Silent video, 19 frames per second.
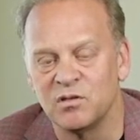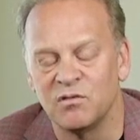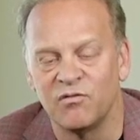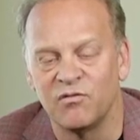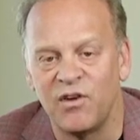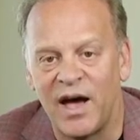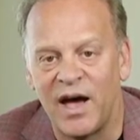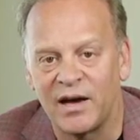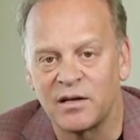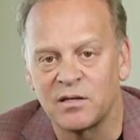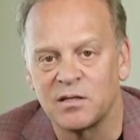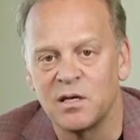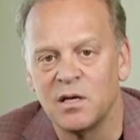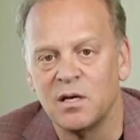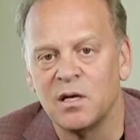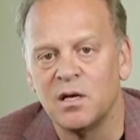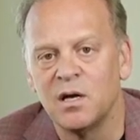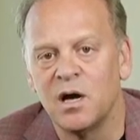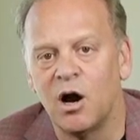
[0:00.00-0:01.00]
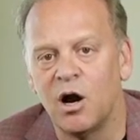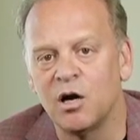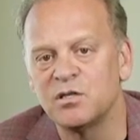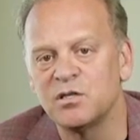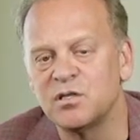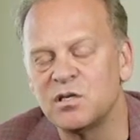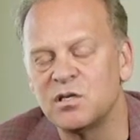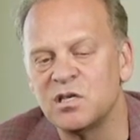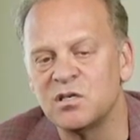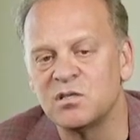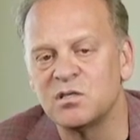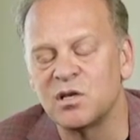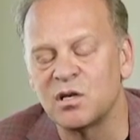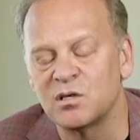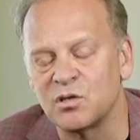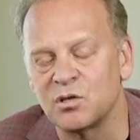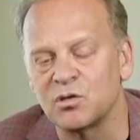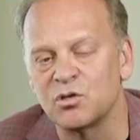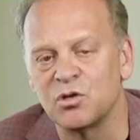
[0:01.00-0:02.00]
In fact, our
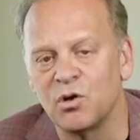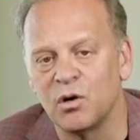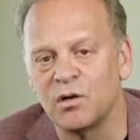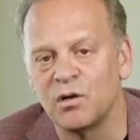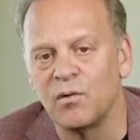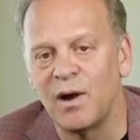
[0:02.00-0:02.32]
statistics are showing